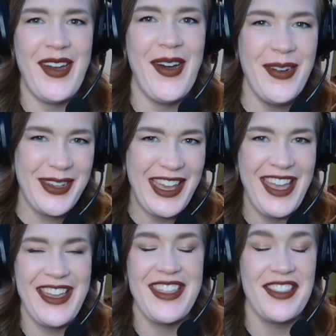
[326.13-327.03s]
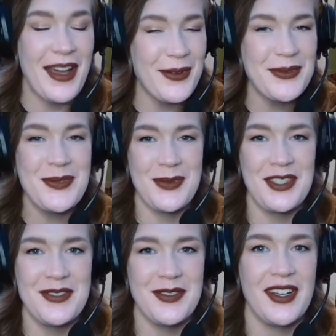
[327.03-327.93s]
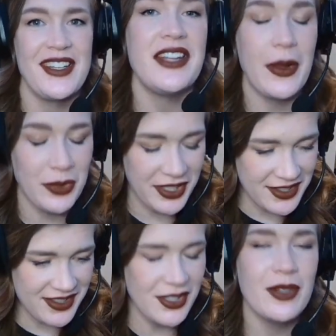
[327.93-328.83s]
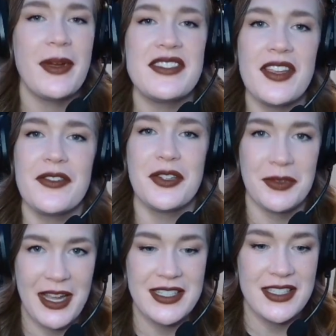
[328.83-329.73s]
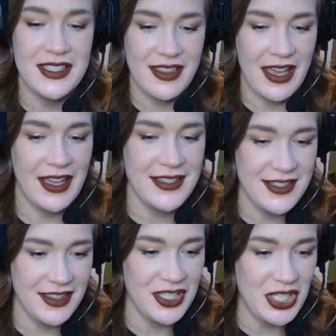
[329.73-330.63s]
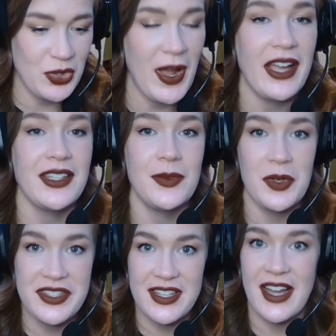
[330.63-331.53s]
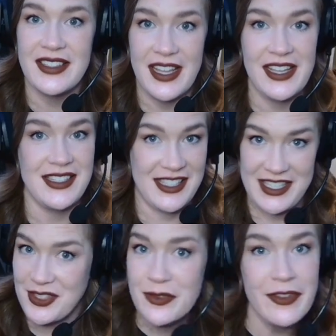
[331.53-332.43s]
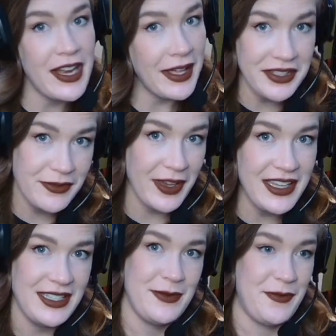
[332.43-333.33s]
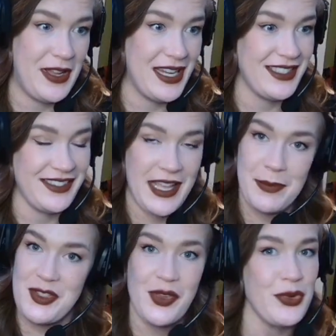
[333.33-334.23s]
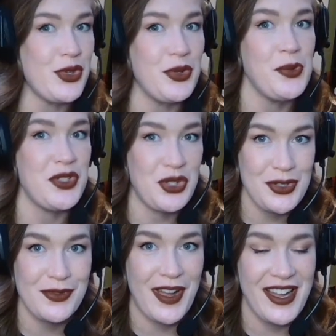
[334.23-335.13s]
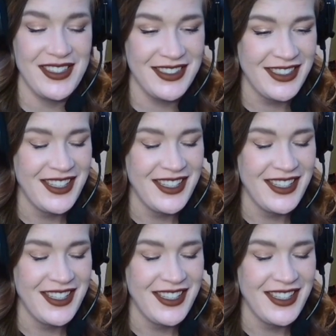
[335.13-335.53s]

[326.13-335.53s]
Okay, that one was really fun. I will consider myself corrected that the dragon was not a season finale fight. In fact, episode two was just fine.